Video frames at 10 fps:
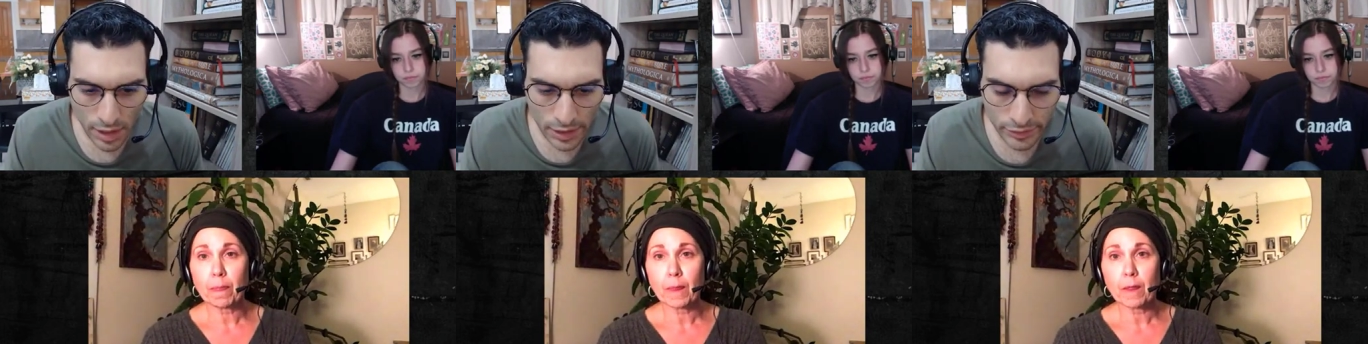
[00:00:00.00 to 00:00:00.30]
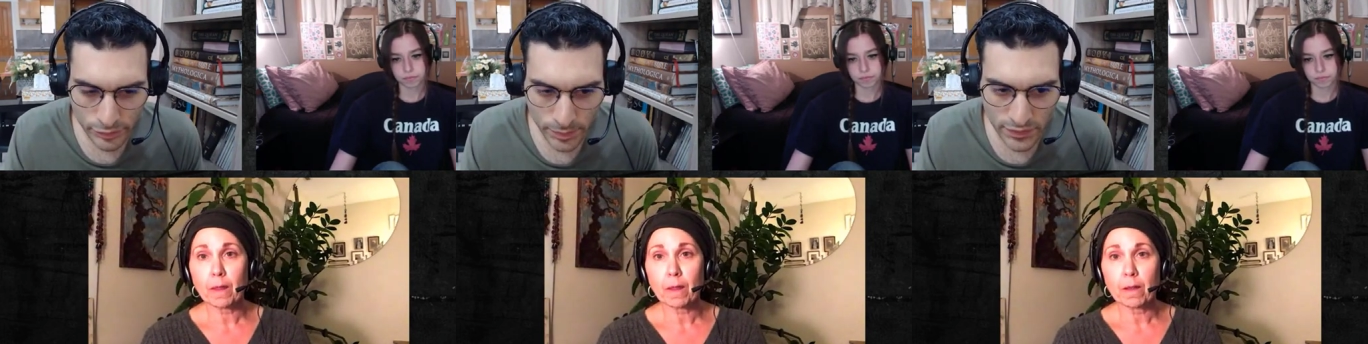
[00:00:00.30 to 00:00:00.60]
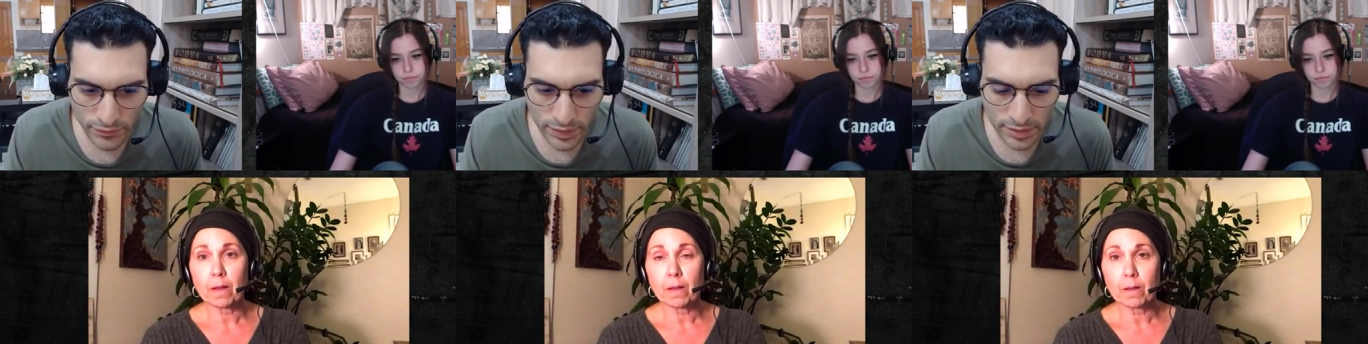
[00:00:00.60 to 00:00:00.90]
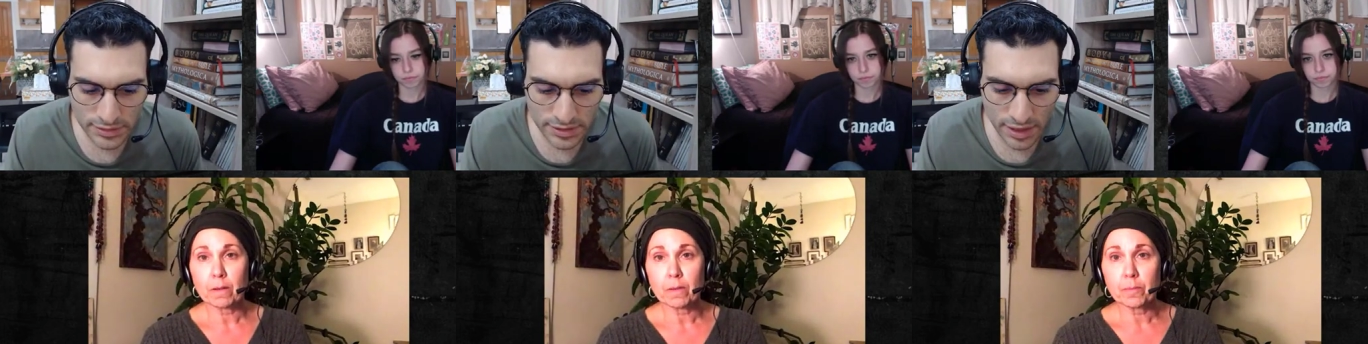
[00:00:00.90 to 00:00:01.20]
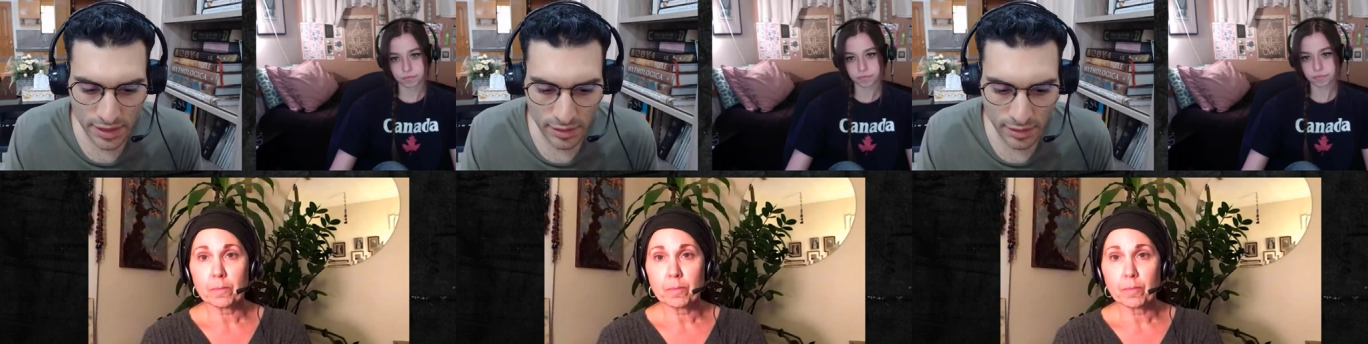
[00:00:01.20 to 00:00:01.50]
Speaker 1: I specifically
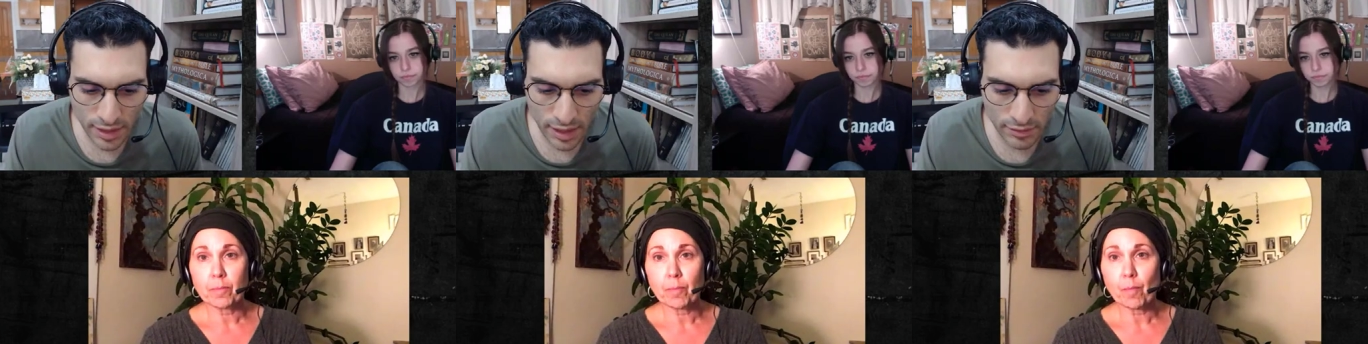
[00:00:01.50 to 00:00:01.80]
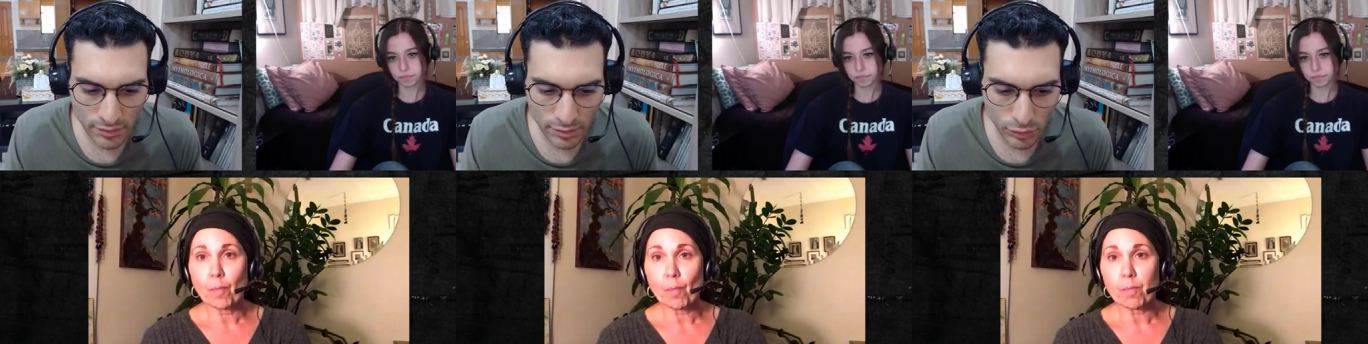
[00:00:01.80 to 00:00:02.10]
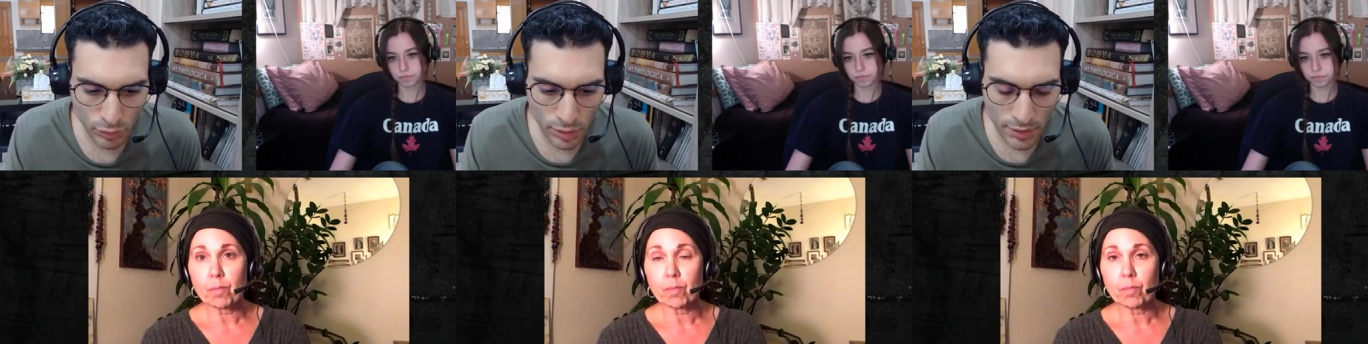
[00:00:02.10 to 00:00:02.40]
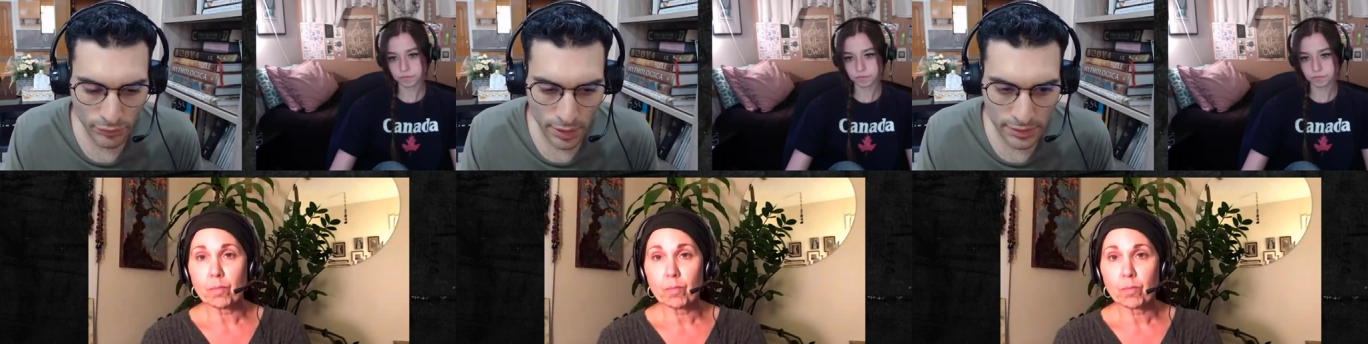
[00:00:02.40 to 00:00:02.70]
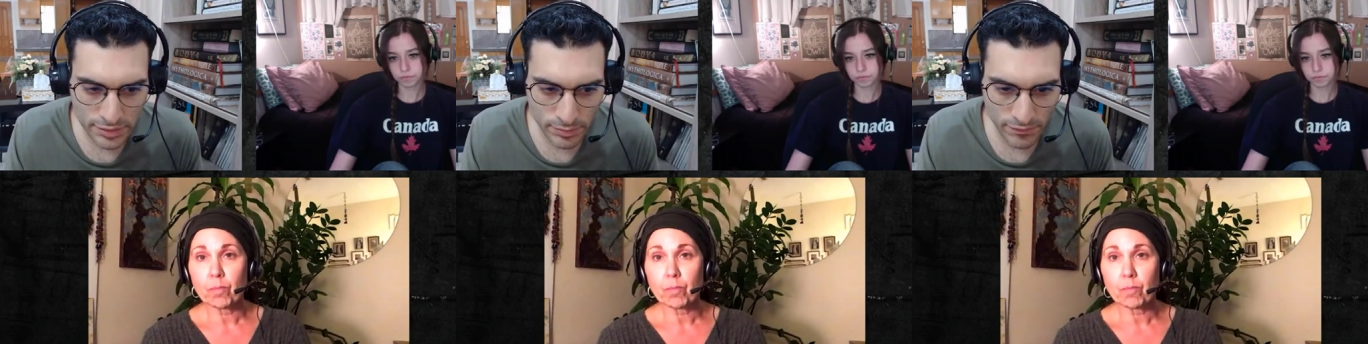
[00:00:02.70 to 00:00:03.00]
said that you don't have to
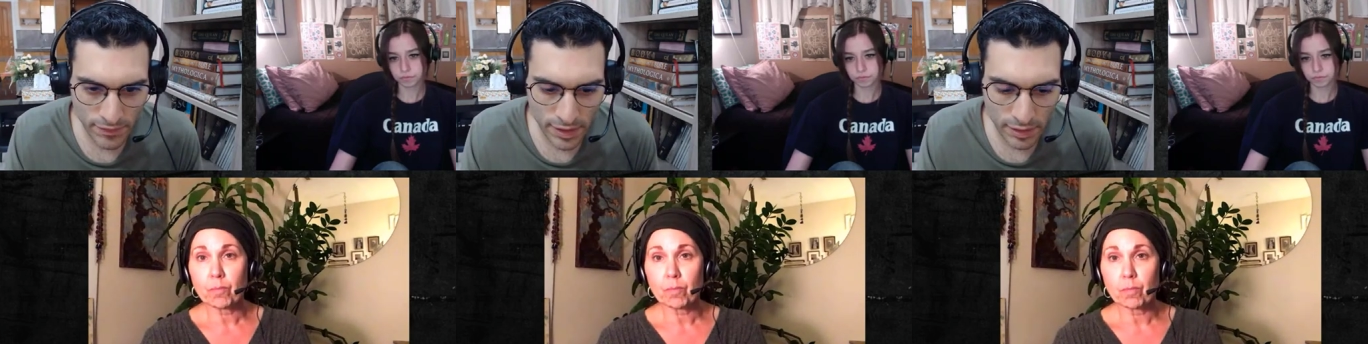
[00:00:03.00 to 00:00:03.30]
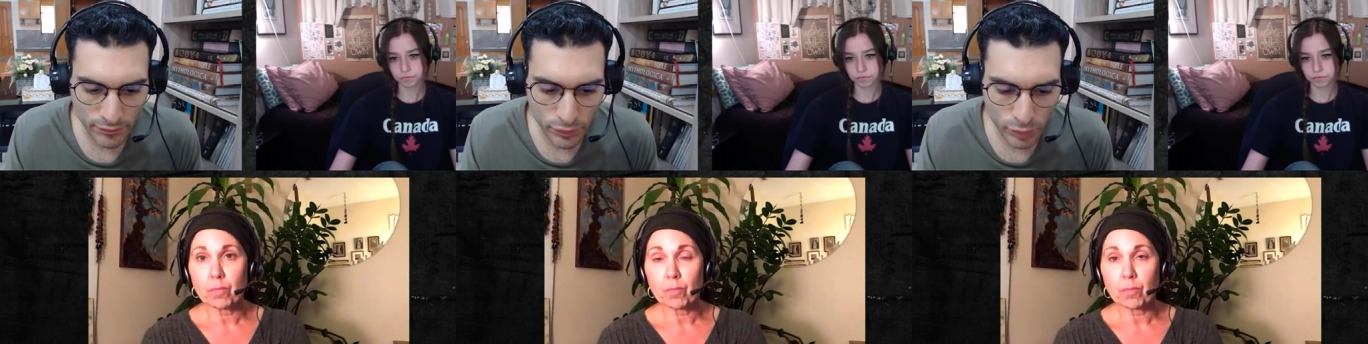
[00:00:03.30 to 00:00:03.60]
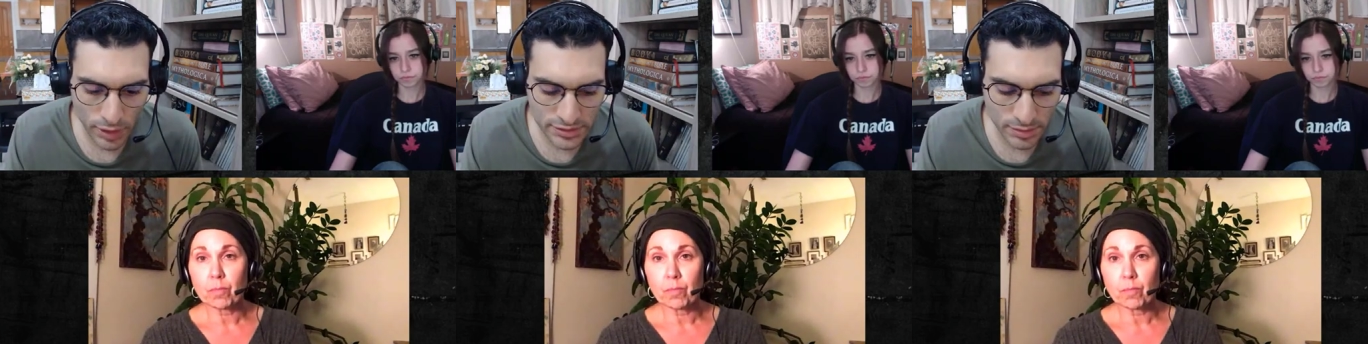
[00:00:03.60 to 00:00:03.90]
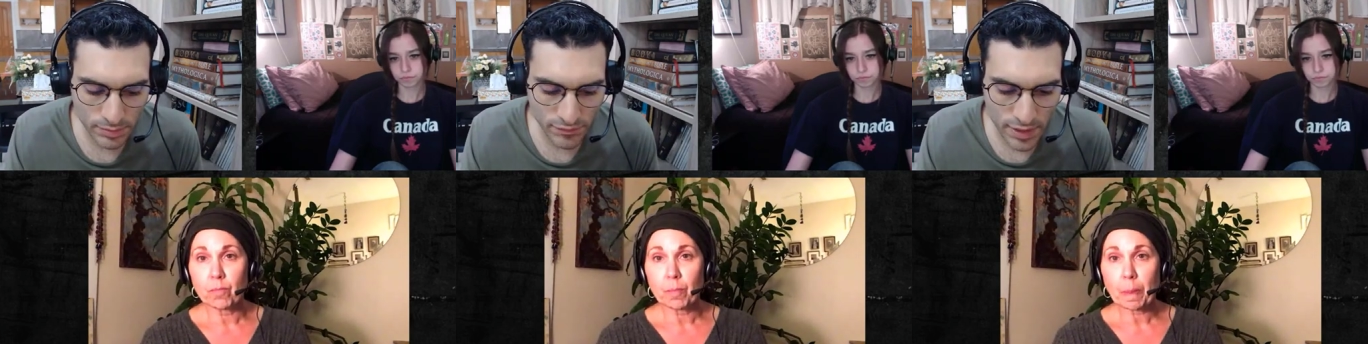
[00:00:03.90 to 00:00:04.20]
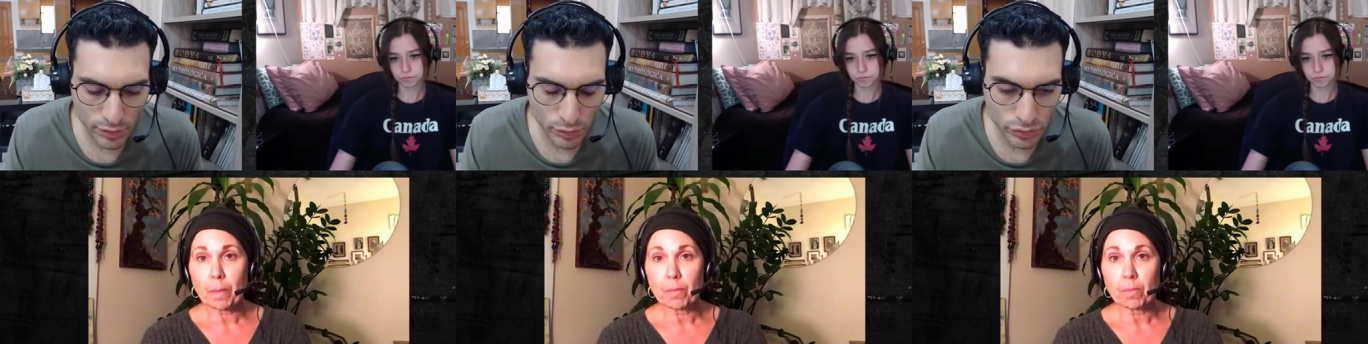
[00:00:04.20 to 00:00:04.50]
accept the values. If you don't accept the
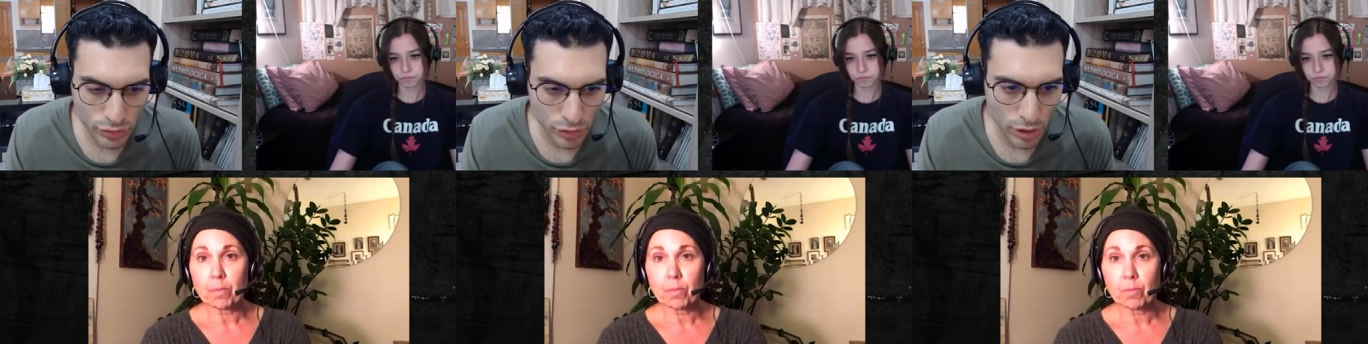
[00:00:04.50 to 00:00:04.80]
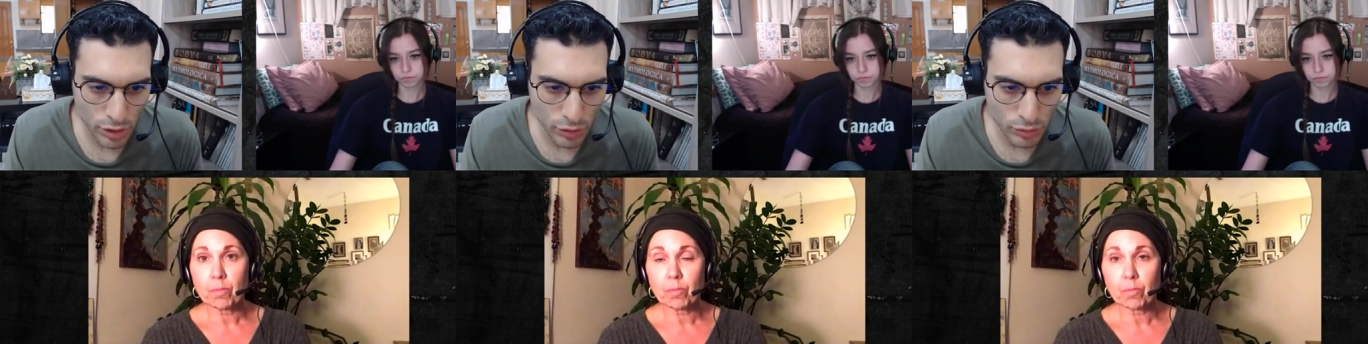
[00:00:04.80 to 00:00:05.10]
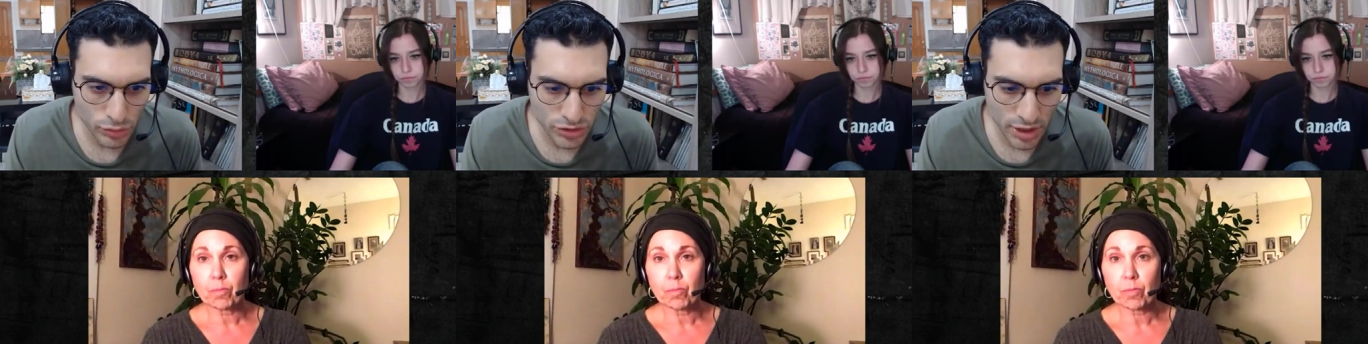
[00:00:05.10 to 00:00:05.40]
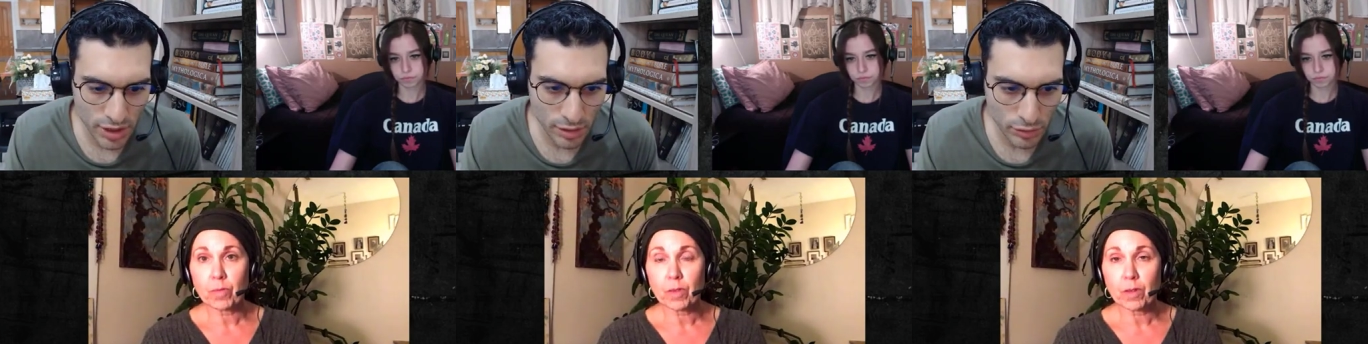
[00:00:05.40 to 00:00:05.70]
values, you're not going to go to jail.